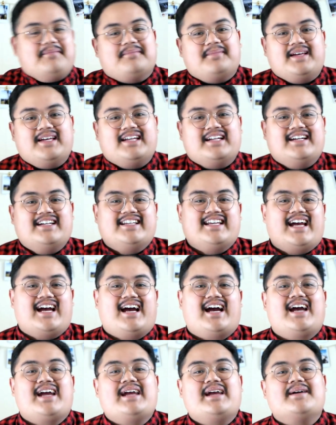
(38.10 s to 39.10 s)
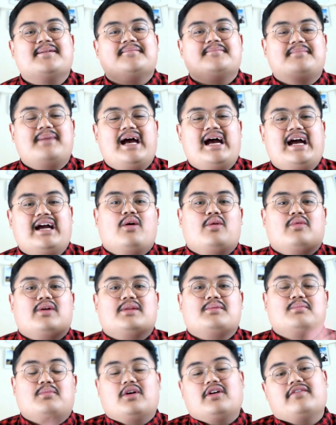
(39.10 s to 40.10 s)
but yeah, I am back
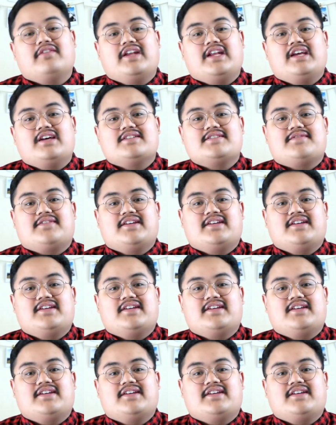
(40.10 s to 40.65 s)
with more videos for